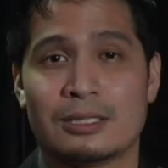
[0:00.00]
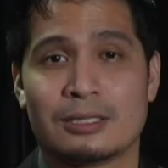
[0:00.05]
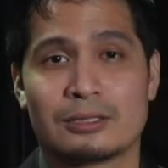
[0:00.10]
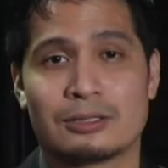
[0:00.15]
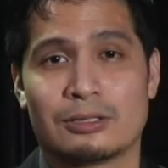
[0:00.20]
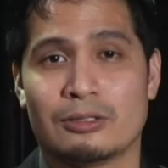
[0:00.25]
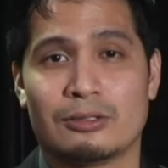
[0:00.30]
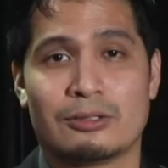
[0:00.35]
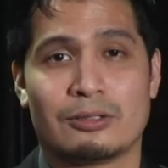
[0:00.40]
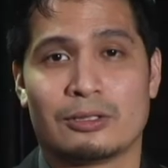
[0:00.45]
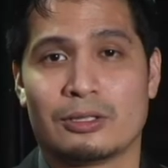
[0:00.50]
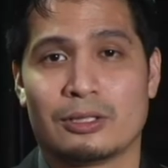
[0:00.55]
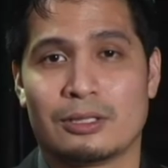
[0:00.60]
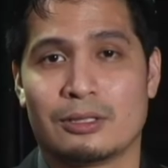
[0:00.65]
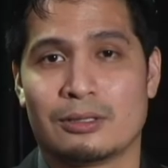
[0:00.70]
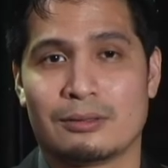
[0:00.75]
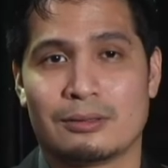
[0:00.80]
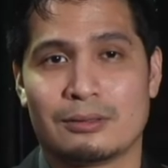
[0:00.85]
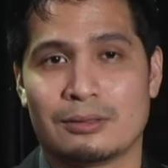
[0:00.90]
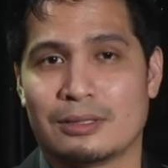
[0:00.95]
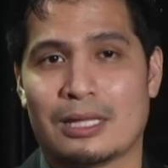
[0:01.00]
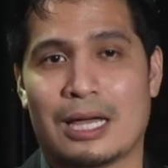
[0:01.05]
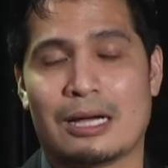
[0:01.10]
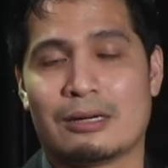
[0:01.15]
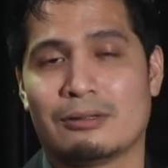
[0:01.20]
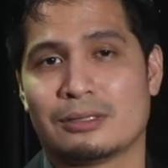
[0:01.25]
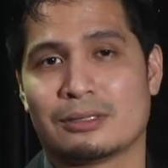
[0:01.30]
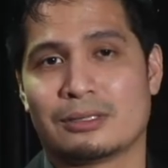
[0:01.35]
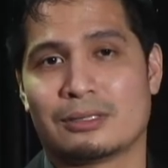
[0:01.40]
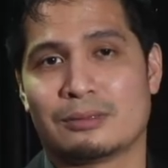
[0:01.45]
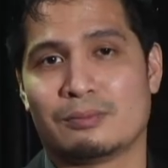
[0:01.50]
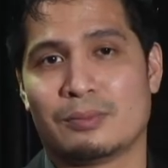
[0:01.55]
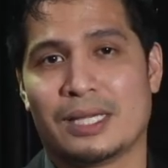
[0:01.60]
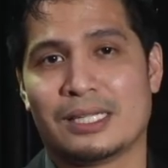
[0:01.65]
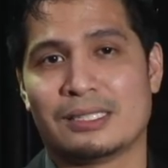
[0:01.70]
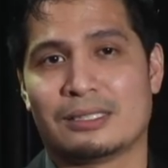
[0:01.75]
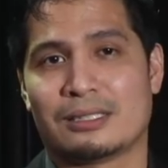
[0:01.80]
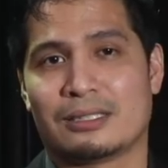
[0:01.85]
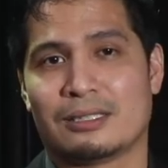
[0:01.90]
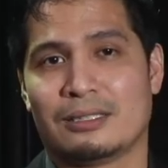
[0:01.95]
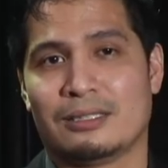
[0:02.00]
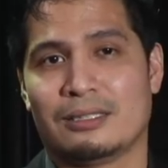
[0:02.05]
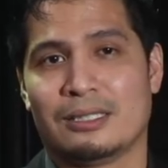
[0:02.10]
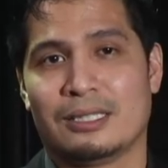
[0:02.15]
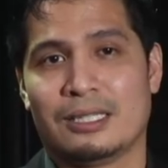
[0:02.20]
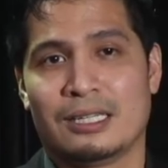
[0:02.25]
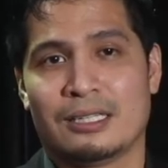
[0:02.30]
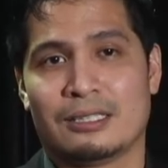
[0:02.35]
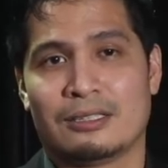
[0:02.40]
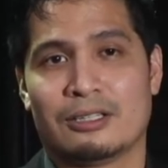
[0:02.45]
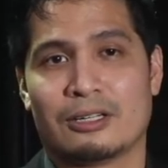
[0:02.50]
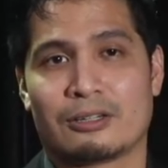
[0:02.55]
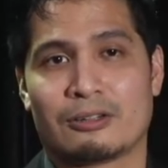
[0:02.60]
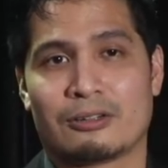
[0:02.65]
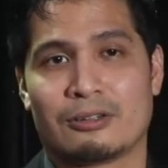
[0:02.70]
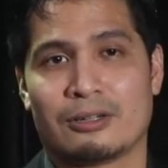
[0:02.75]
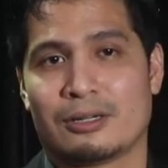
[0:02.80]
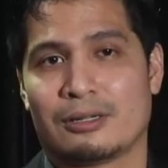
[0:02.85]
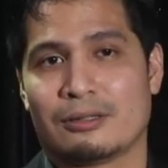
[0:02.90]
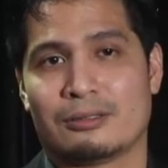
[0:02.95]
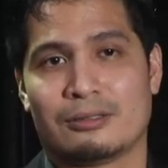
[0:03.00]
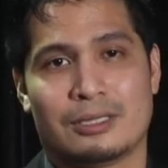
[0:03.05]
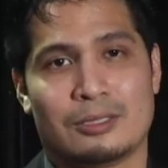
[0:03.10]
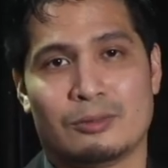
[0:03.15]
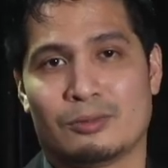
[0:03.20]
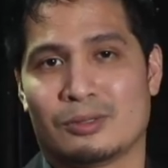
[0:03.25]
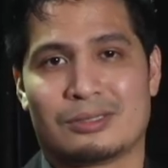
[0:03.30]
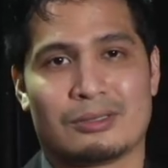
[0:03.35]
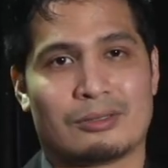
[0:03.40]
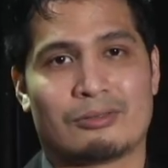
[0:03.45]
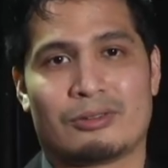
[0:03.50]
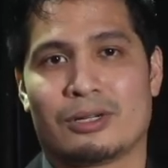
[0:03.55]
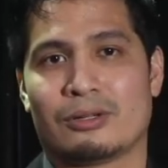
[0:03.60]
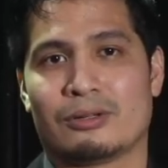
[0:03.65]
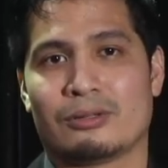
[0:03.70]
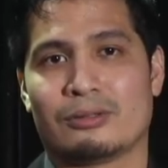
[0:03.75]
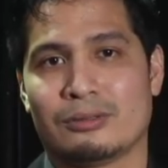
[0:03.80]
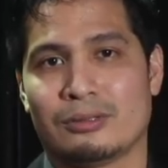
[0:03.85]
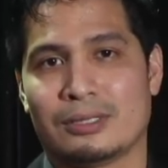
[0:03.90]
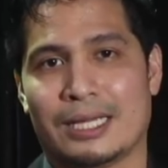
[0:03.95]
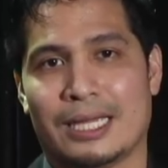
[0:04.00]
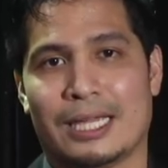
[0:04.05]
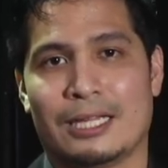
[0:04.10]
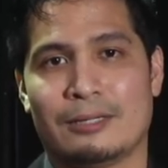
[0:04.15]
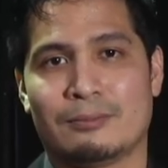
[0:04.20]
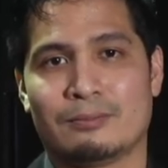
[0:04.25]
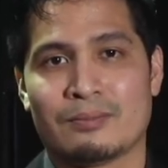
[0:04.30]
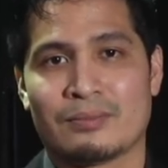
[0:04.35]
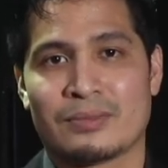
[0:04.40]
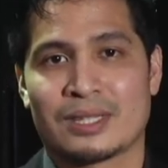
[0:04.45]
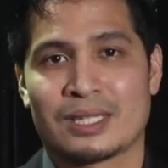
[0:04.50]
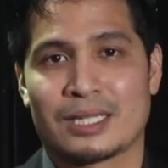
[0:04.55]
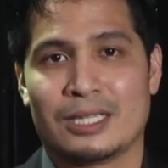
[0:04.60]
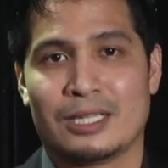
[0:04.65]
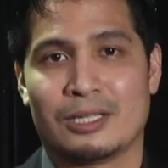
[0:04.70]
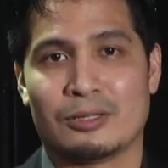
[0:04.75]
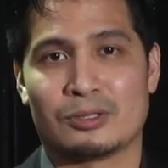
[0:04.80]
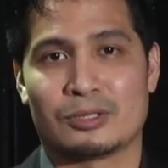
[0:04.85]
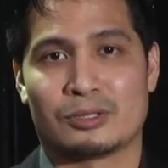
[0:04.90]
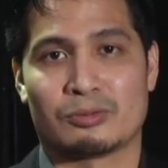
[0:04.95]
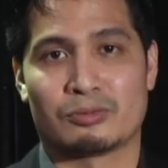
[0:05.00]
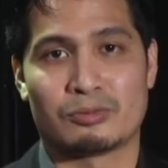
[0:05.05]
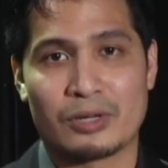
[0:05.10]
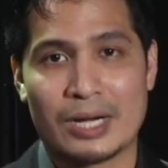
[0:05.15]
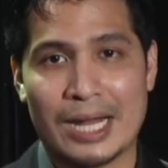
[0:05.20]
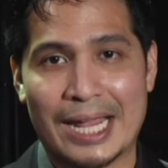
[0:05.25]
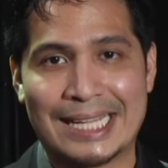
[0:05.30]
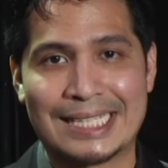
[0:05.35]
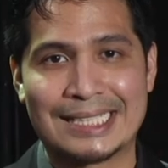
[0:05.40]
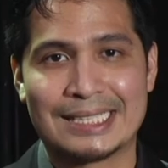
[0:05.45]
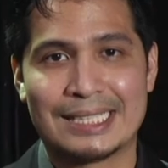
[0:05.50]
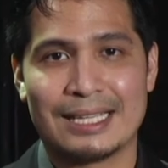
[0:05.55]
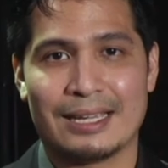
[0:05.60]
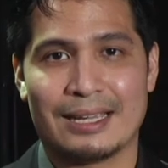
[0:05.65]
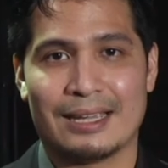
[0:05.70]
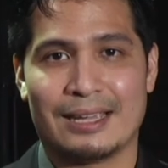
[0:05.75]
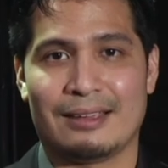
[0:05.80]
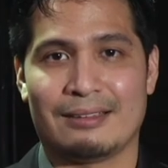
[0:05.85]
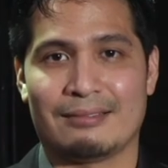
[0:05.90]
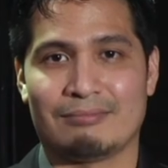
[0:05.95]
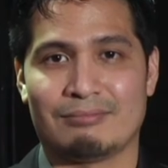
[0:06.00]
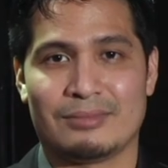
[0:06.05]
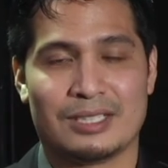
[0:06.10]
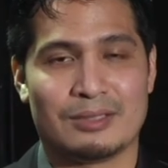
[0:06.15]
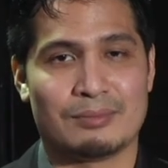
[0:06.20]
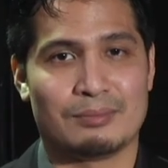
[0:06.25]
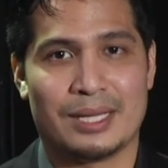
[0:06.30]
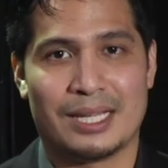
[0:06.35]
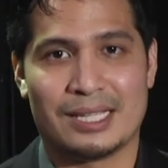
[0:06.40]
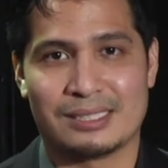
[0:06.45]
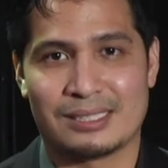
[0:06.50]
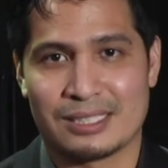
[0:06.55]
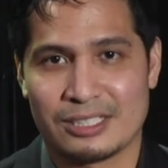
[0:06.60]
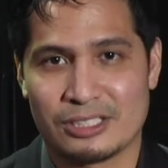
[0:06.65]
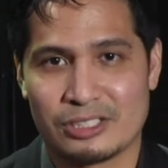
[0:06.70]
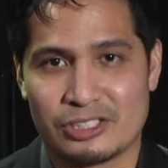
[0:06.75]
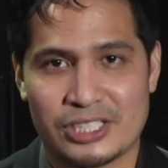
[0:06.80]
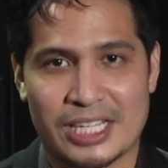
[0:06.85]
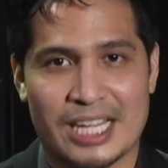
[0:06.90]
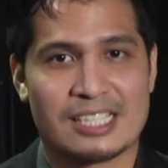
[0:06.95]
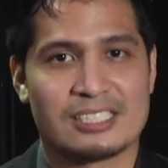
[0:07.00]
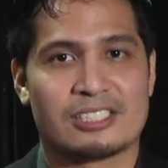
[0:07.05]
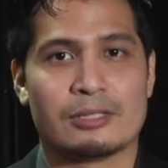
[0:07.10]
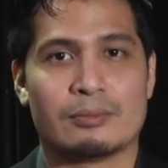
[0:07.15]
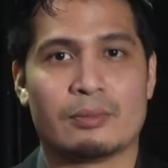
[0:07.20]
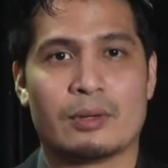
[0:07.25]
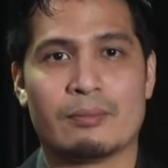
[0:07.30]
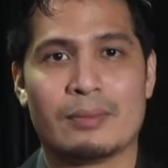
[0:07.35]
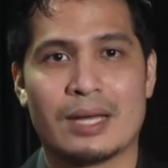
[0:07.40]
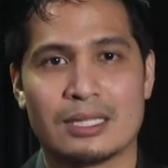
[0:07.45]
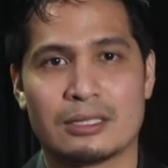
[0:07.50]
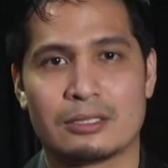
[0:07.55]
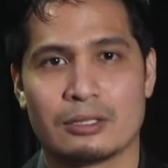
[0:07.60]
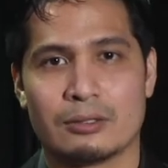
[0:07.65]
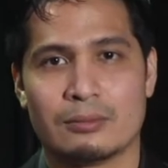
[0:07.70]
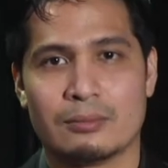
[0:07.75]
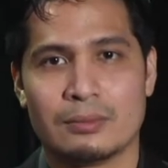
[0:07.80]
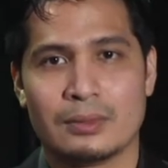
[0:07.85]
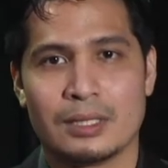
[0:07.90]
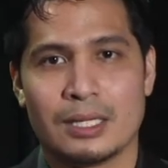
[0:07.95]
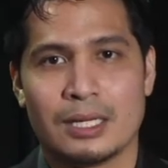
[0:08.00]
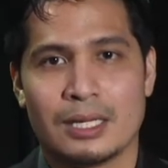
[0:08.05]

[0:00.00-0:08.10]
So that was basically the critical game. It was rigged and it basically changed the momentum.